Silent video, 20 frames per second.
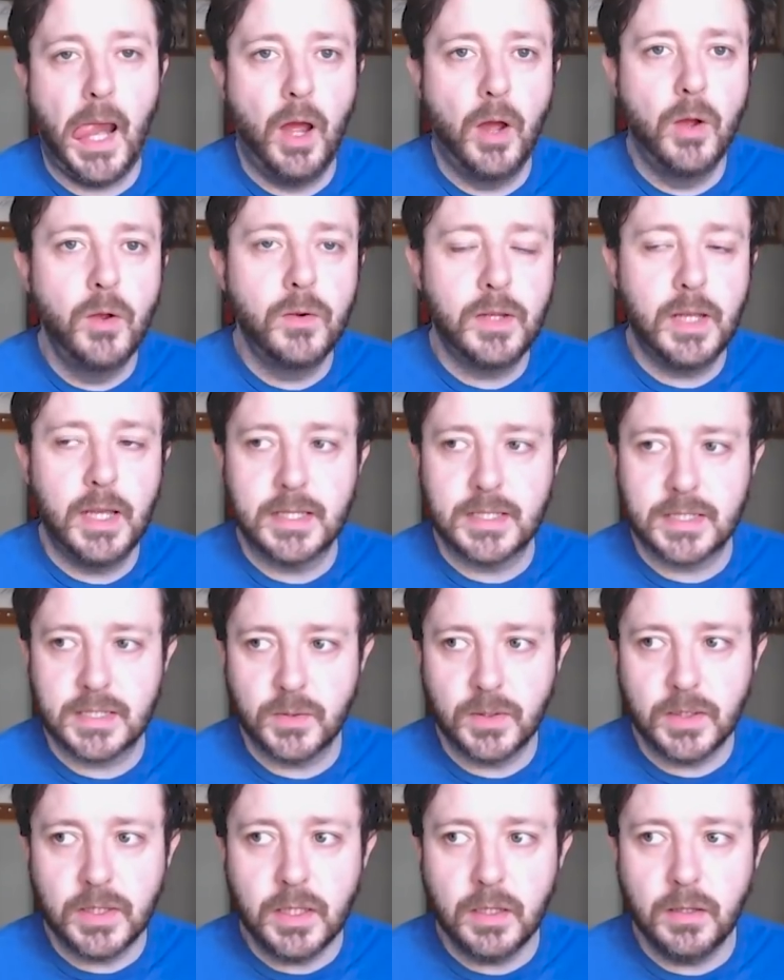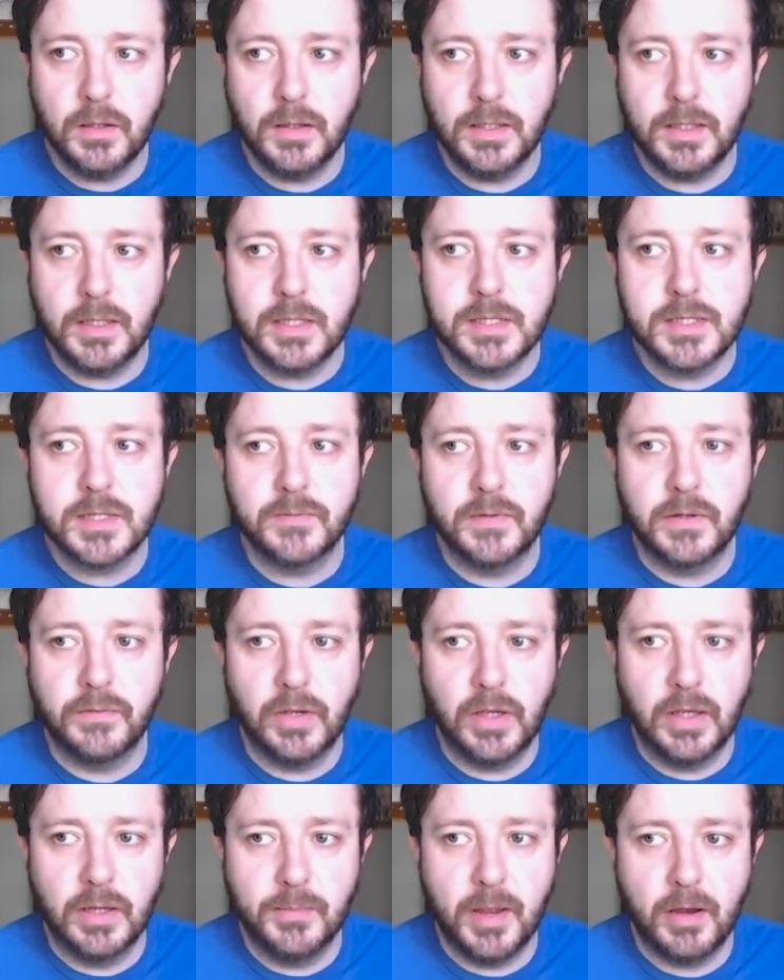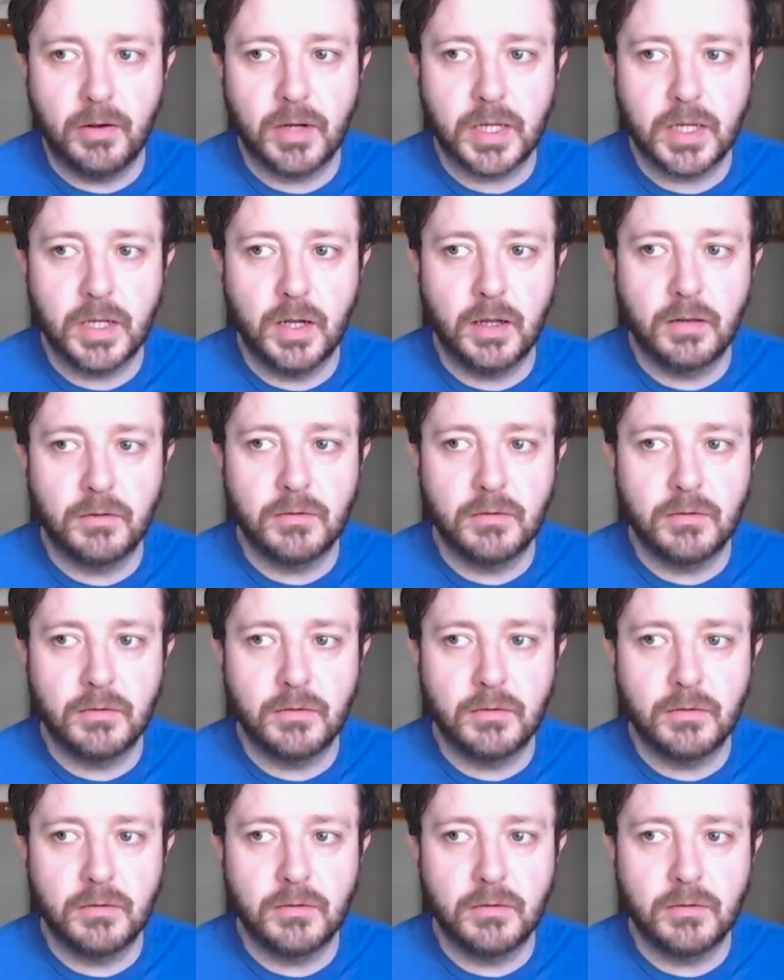Okay, so in the early days of living in America, I